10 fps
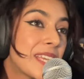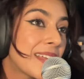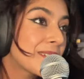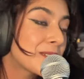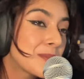
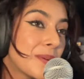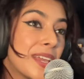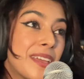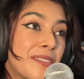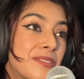Taylor
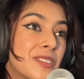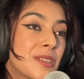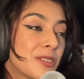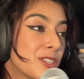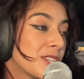Swift,
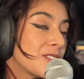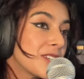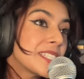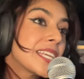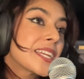she
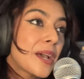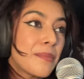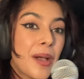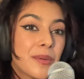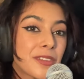just had come
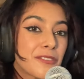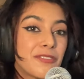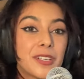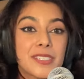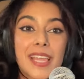out with her first